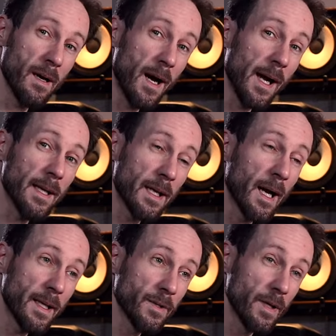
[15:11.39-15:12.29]
I
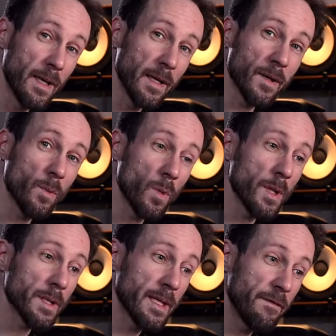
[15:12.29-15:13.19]
like to hear
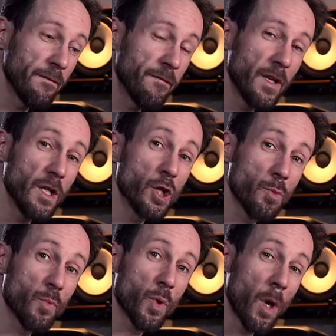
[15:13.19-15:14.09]
what the
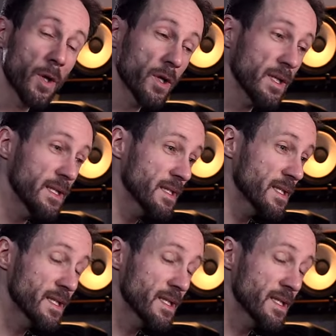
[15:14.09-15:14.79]
finished product is